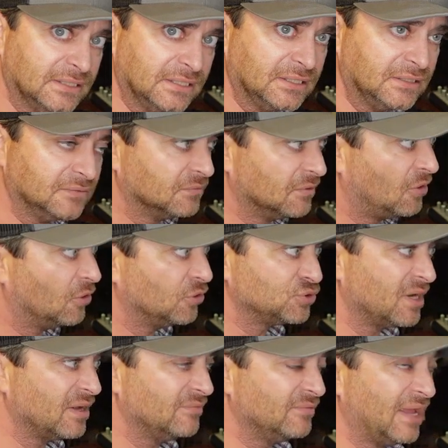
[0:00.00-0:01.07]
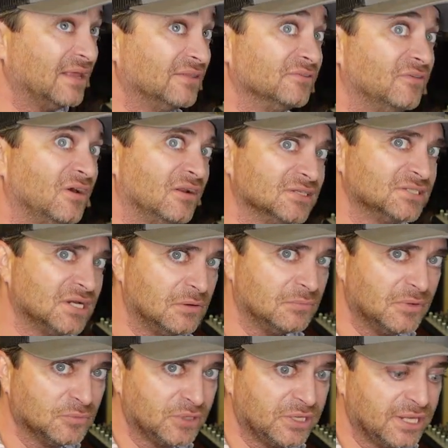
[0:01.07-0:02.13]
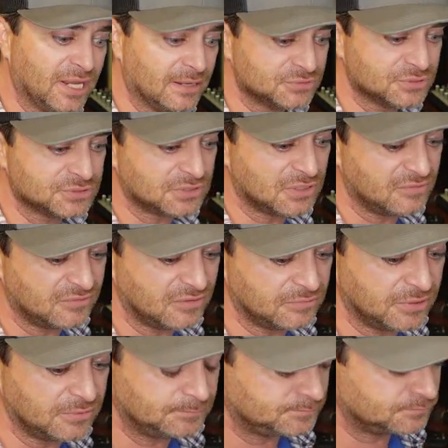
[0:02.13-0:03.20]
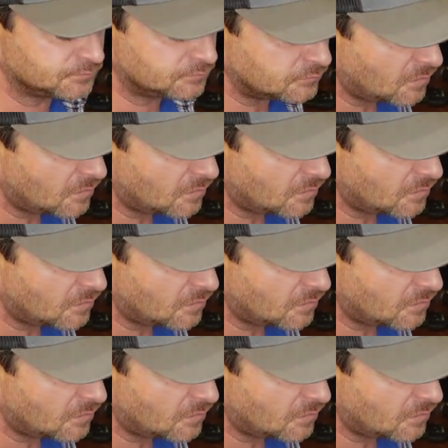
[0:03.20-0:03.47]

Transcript: get the hard drive and the volatile memory captures off of it.